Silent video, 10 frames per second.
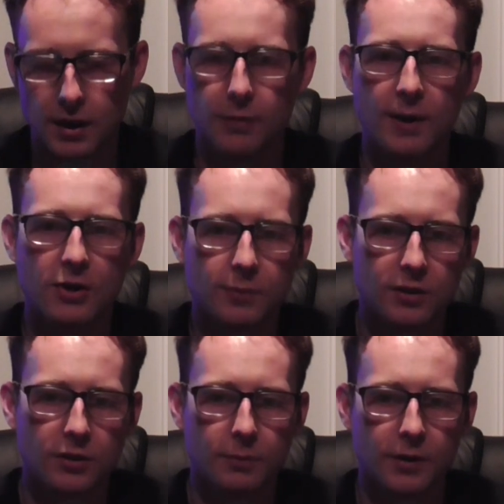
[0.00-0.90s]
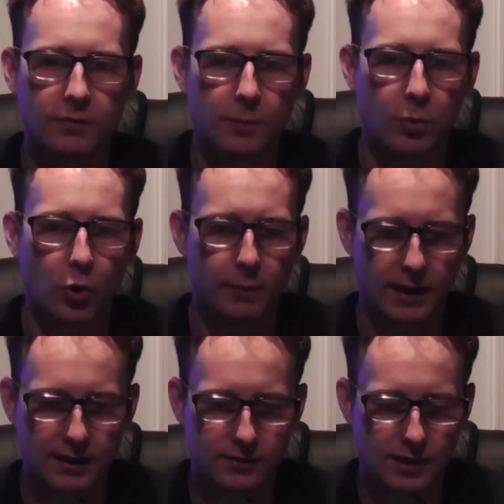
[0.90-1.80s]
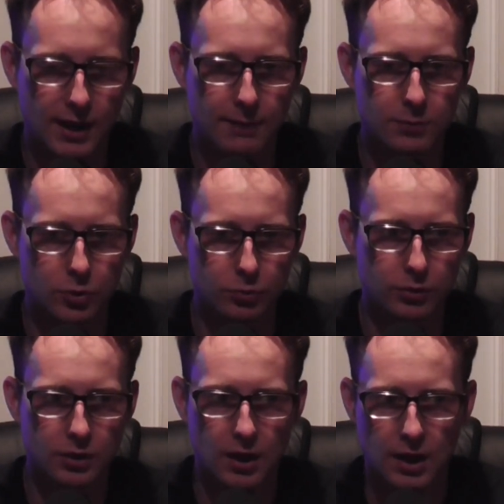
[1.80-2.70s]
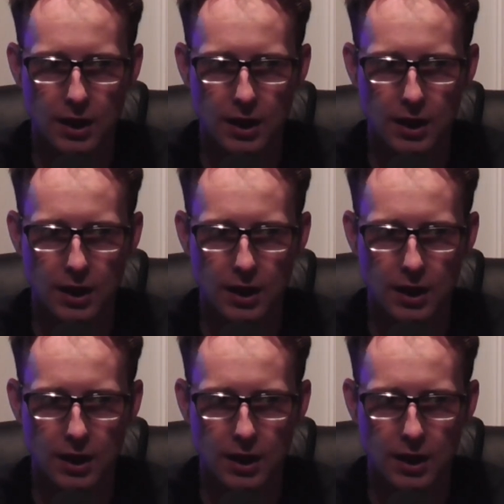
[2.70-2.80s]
Kind of reminds me a little bit of a poor man's Cam Newton,